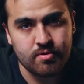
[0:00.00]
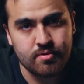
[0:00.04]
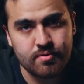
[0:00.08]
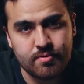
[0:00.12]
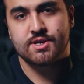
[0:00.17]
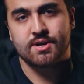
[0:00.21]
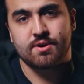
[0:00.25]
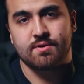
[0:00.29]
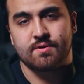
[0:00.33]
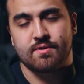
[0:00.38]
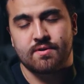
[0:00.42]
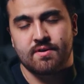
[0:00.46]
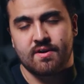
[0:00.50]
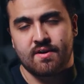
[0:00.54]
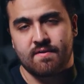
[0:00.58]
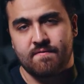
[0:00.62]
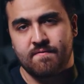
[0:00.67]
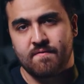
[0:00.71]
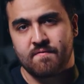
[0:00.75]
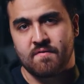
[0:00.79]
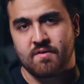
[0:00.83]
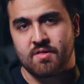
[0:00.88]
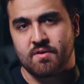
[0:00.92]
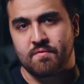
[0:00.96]
So if
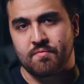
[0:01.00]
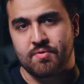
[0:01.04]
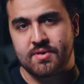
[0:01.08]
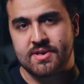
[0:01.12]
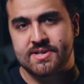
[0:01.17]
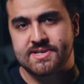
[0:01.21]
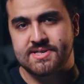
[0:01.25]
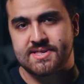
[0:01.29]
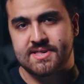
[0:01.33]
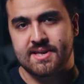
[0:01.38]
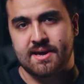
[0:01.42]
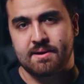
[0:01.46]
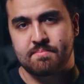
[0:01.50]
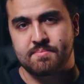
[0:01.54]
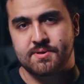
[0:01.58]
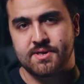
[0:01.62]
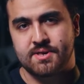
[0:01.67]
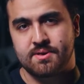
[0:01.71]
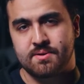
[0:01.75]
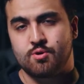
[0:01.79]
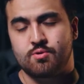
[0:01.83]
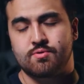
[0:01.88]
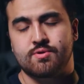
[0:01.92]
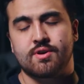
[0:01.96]
you follow these steps,
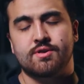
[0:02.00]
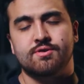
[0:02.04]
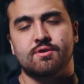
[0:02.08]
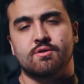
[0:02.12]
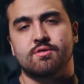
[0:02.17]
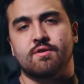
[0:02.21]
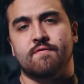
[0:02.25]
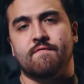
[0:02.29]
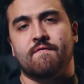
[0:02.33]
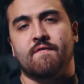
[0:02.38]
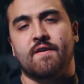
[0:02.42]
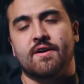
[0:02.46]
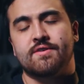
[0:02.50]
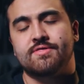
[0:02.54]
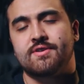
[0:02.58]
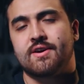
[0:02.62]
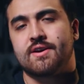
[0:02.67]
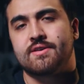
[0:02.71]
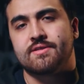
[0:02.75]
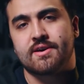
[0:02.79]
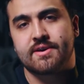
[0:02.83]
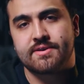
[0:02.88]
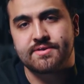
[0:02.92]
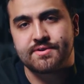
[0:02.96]
you'll not only find
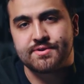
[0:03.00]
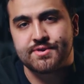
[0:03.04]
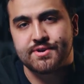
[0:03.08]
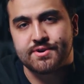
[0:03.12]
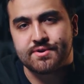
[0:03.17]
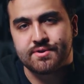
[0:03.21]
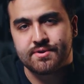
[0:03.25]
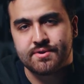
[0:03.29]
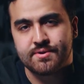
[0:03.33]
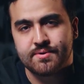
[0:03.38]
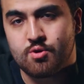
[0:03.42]
an editor,